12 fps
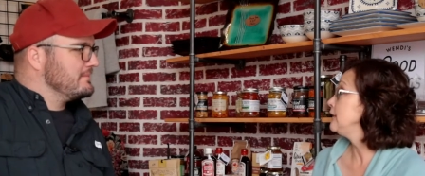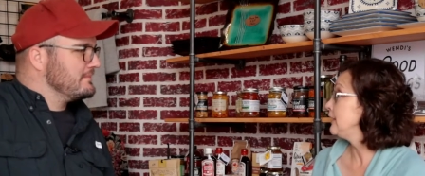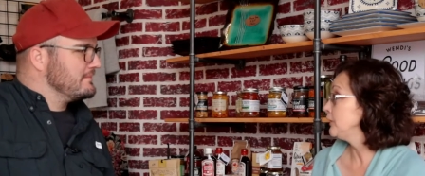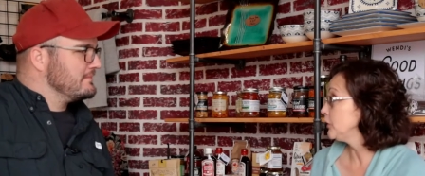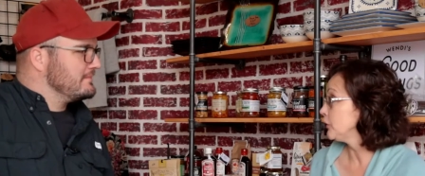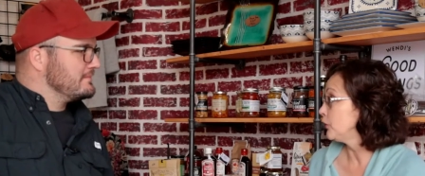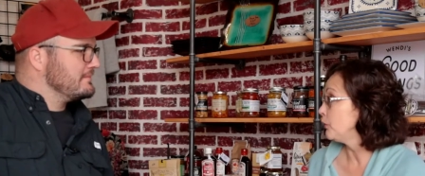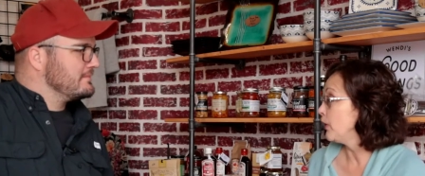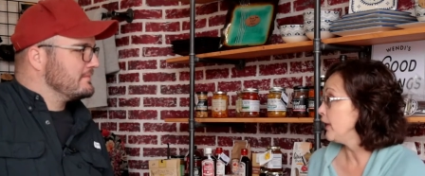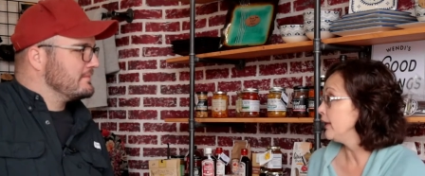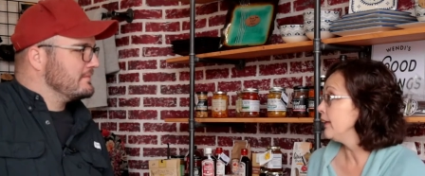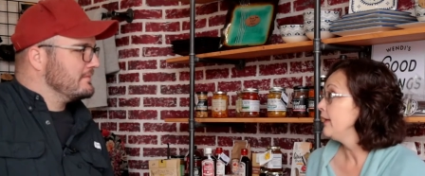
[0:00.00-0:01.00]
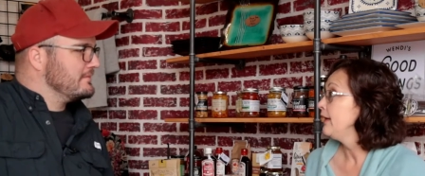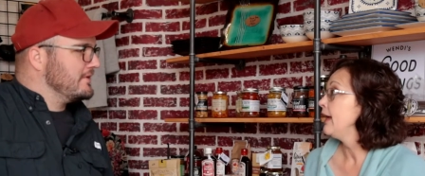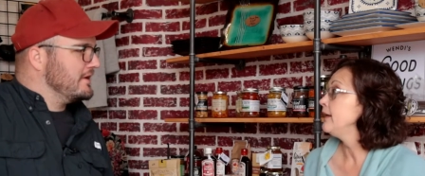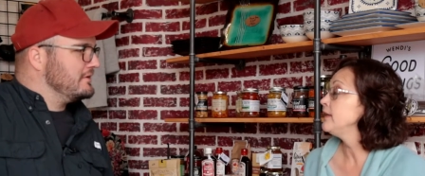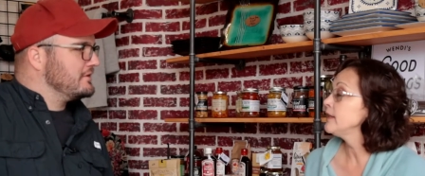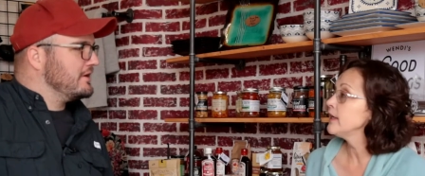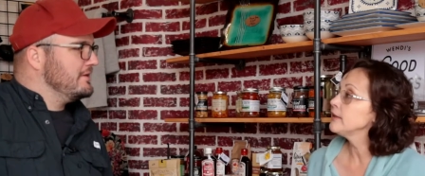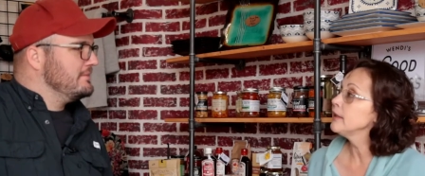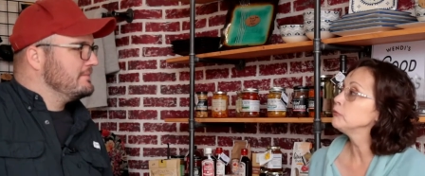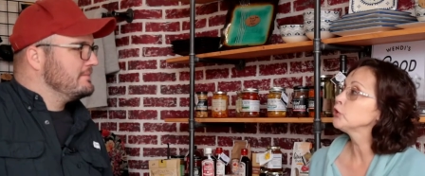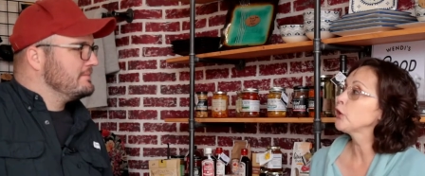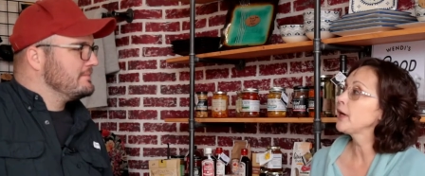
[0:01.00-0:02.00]
Speaker 1: digital one and okay. to get them
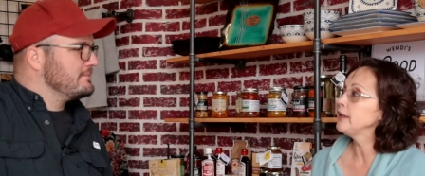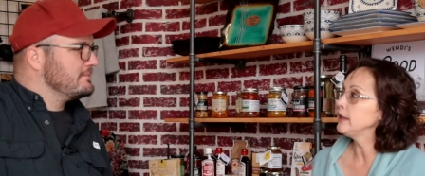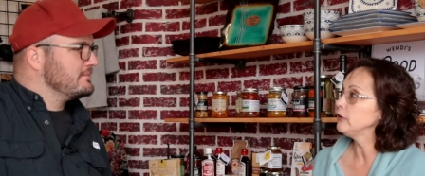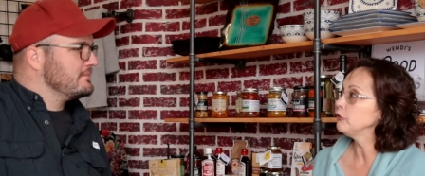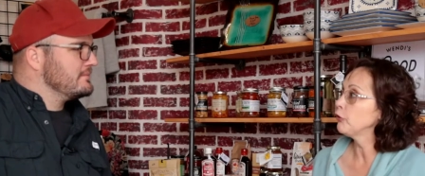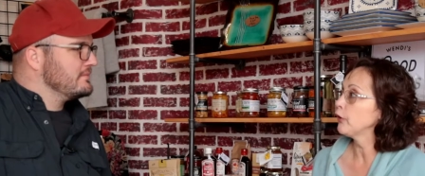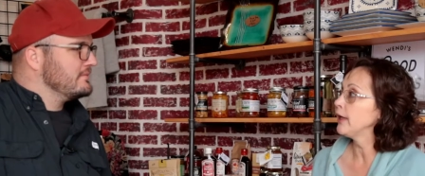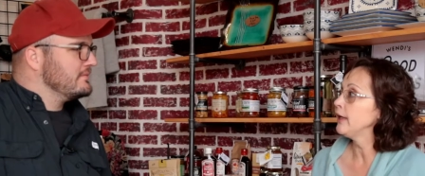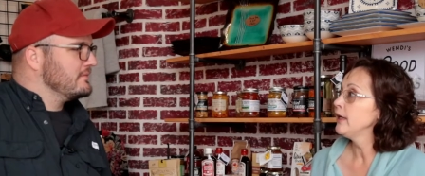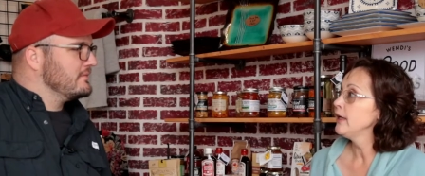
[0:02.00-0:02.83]
training for it.